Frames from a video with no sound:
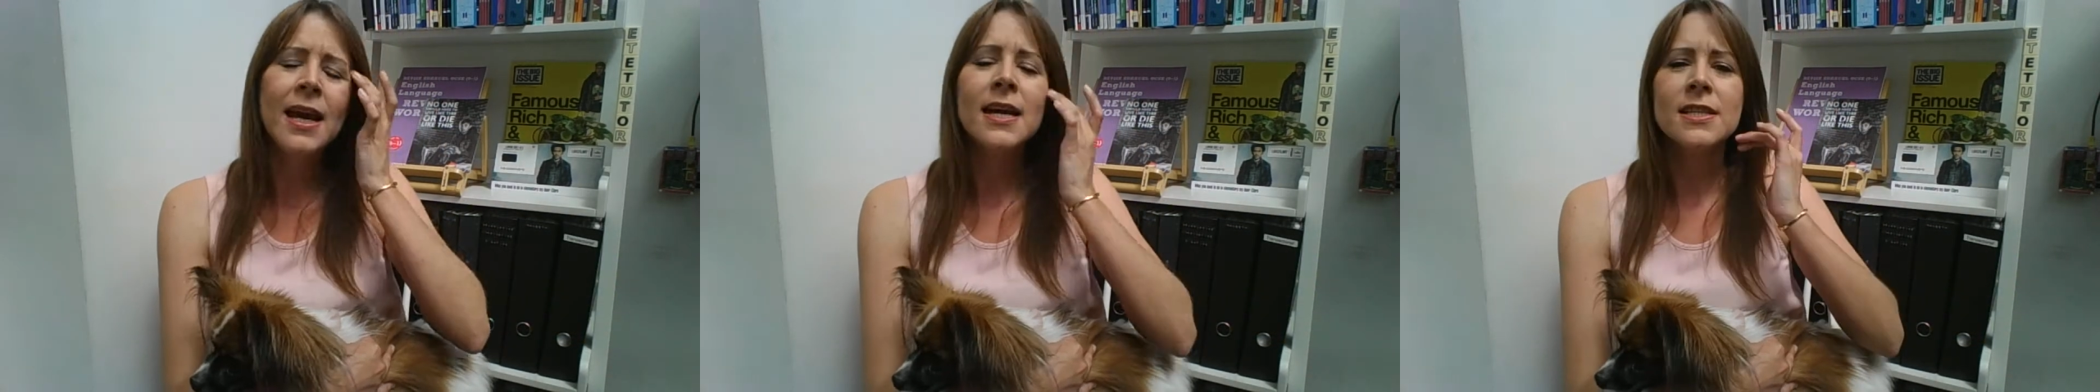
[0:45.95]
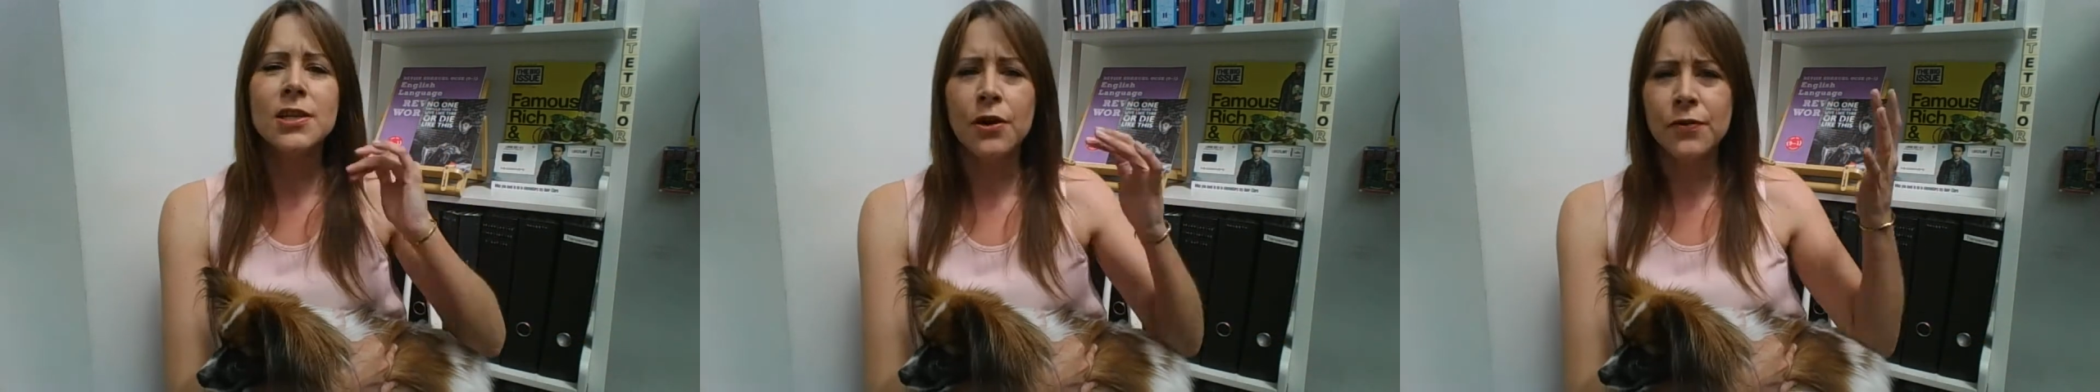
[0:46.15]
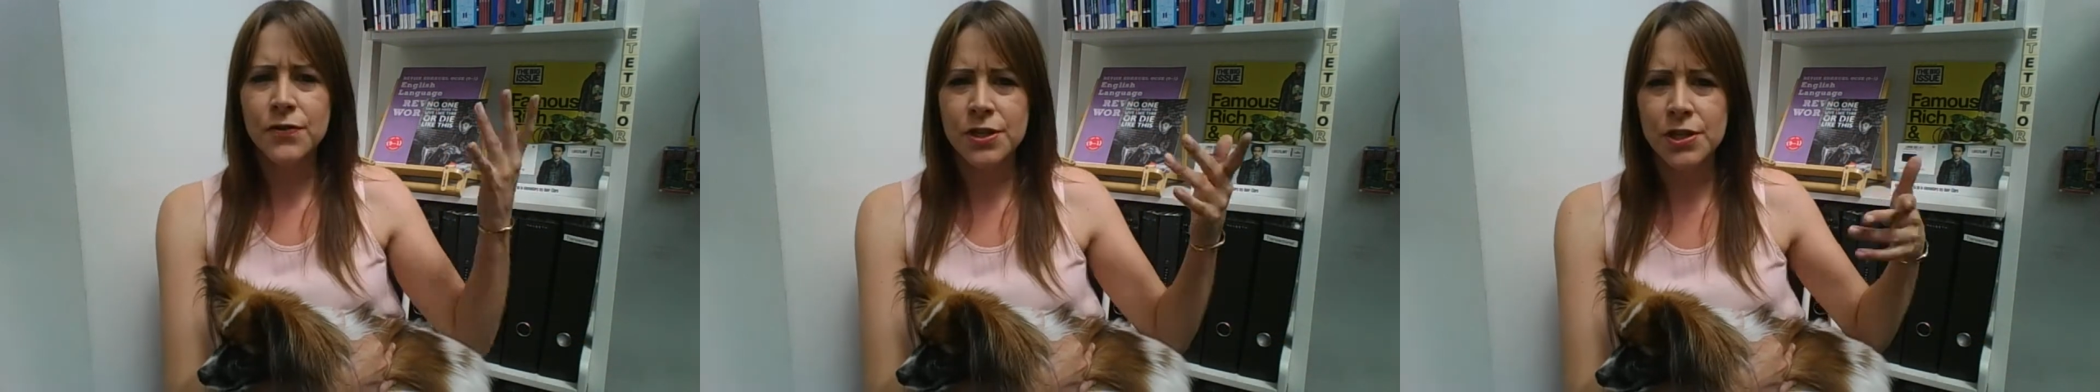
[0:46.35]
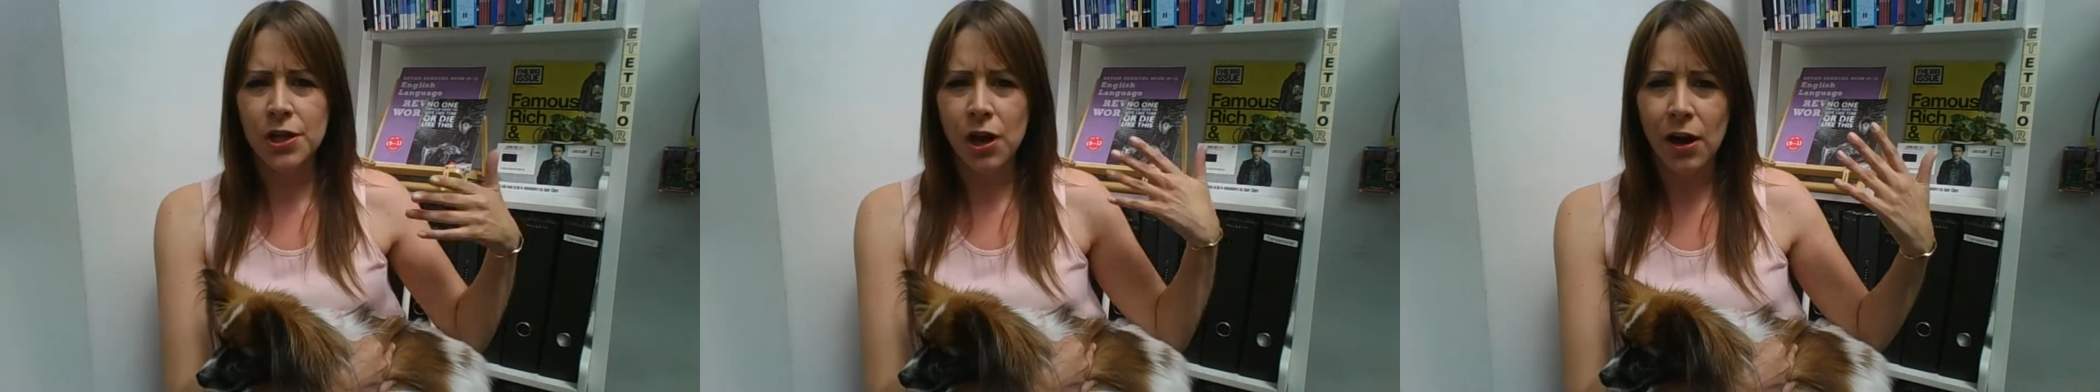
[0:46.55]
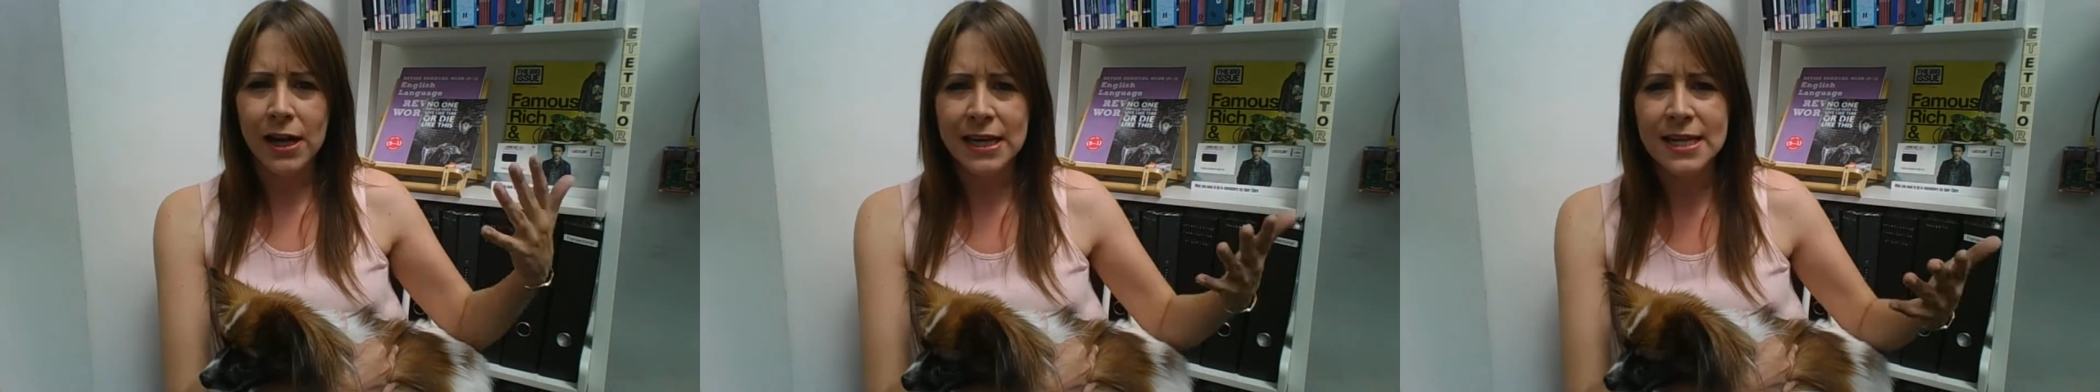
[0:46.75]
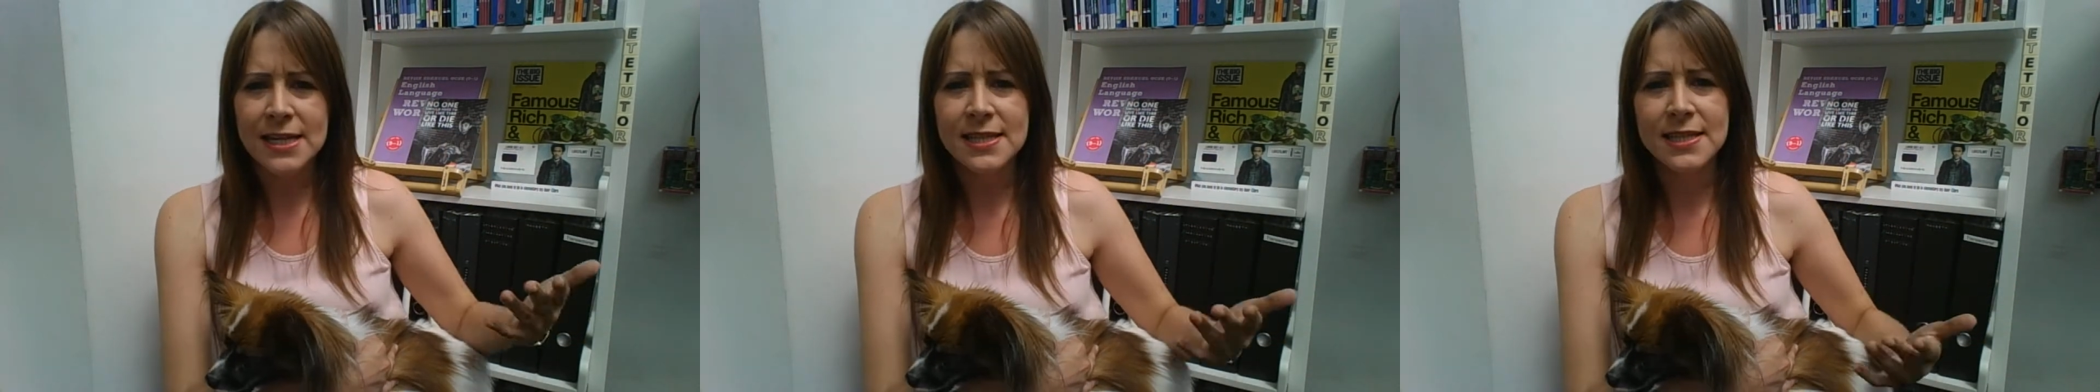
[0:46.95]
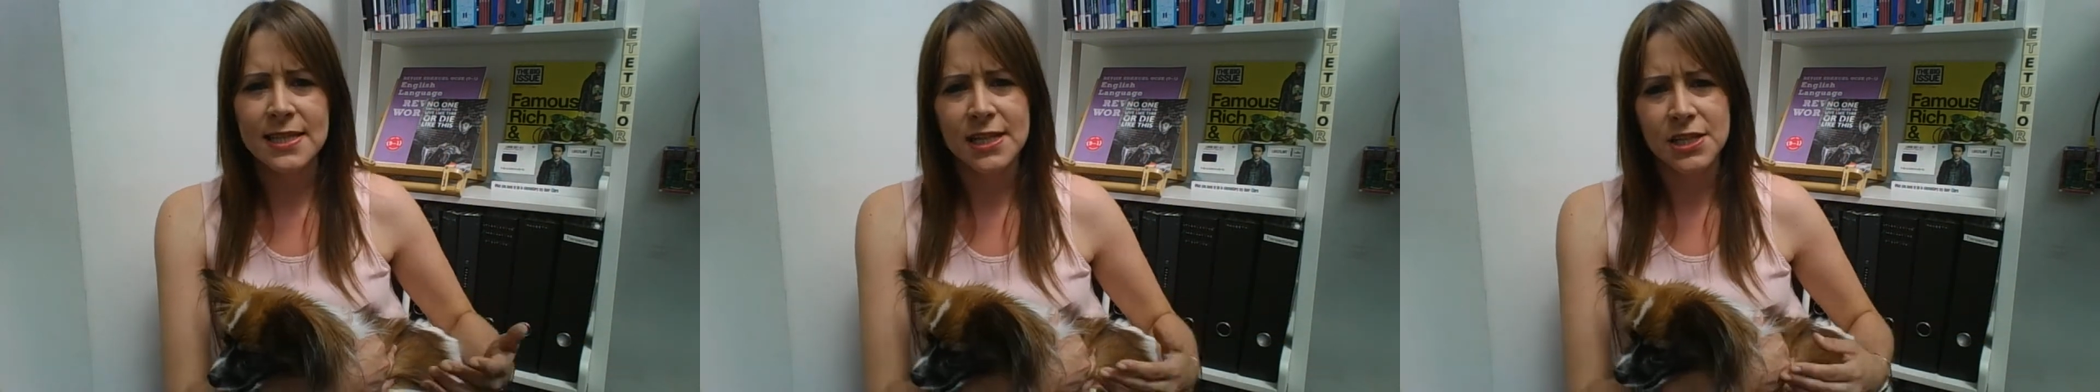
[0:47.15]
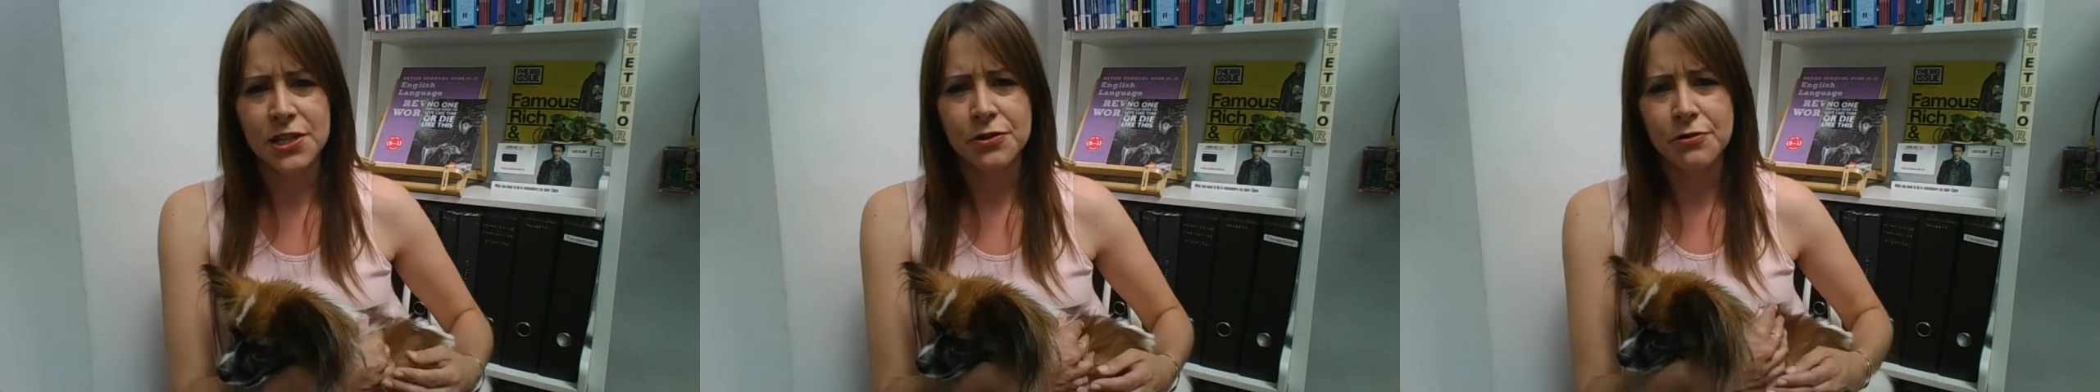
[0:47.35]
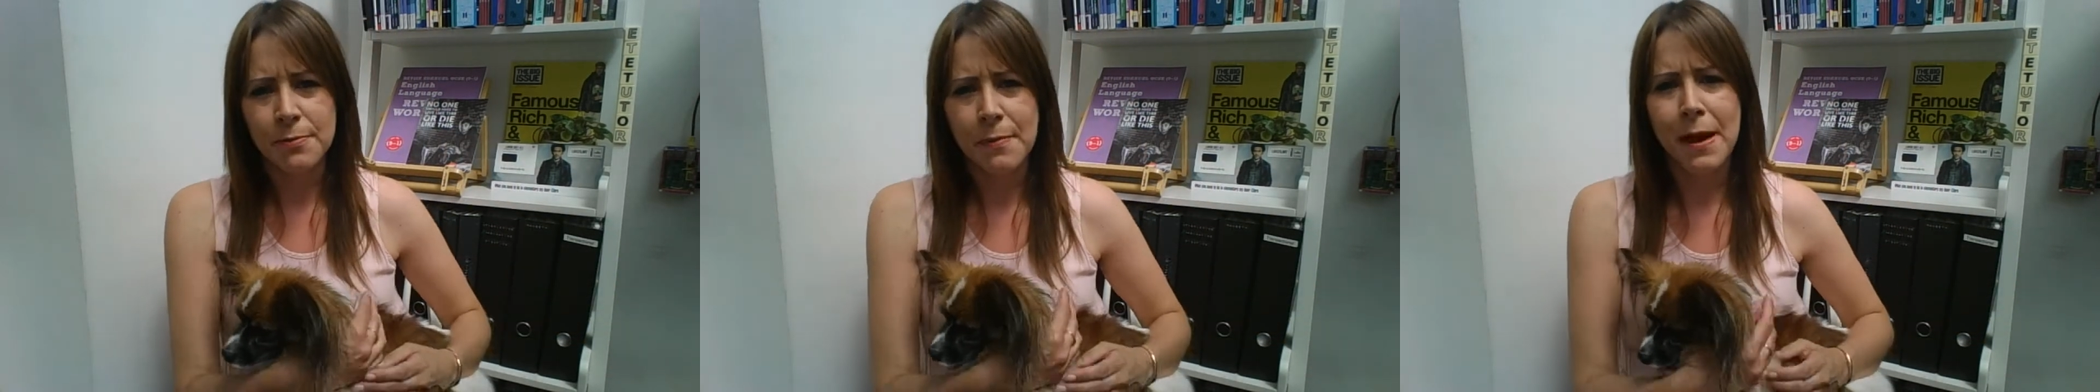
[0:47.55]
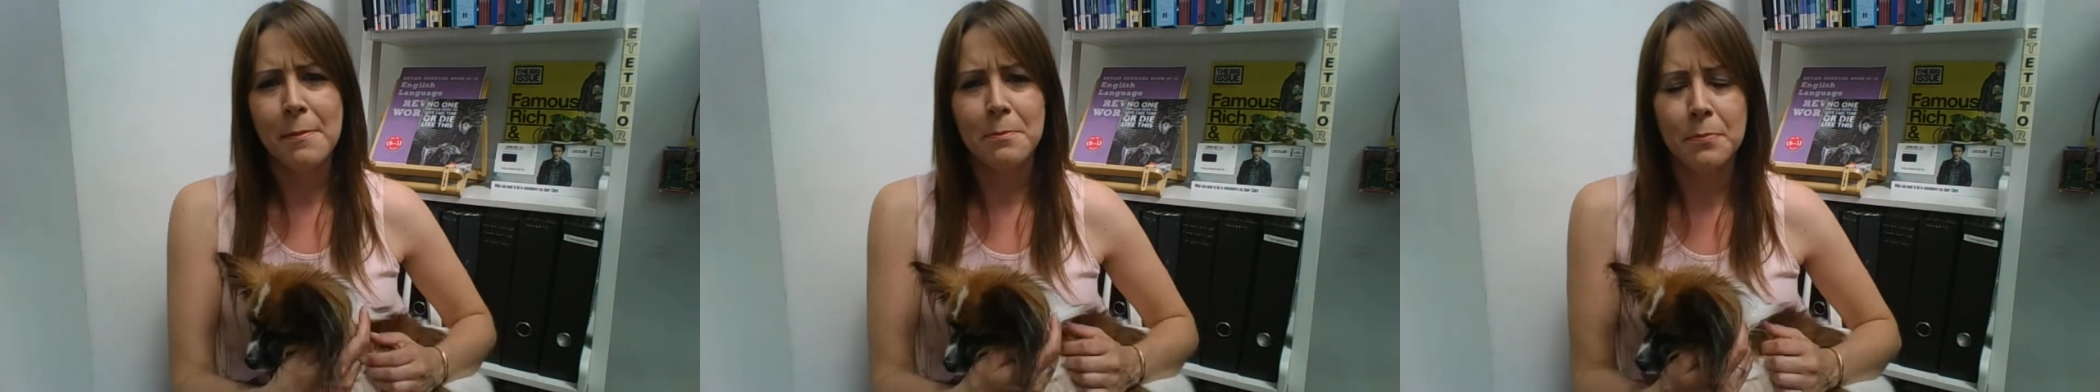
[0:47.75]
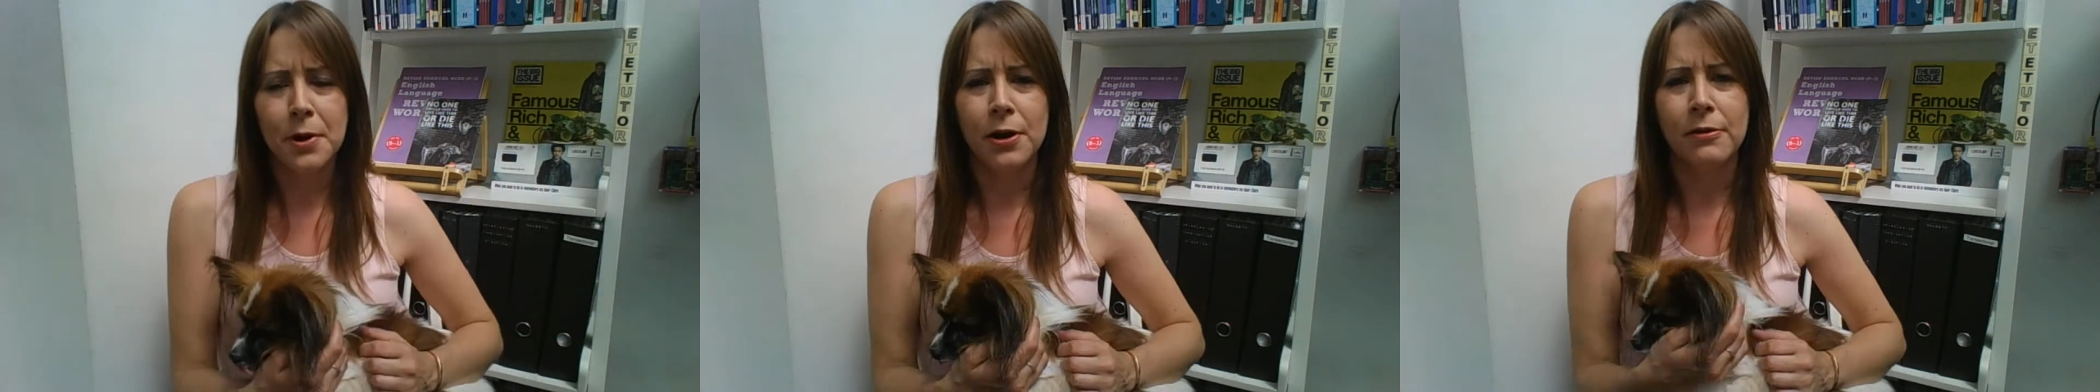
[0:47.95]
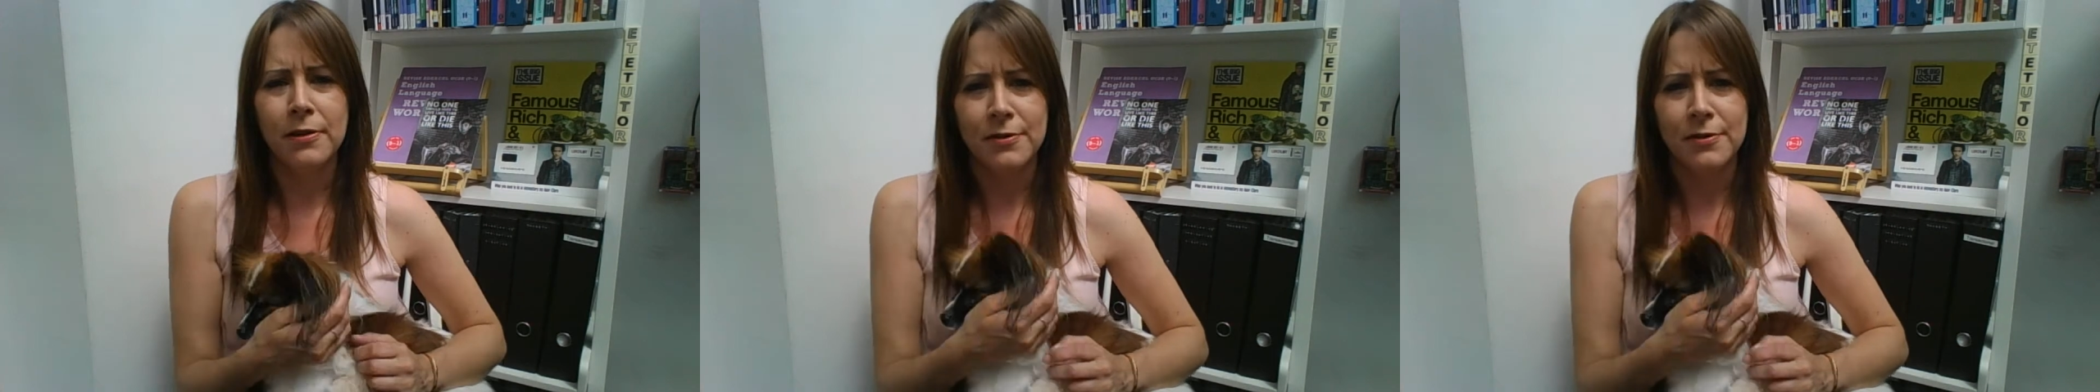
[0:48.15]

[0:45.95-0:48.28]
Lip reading: it's often a lot easier to remember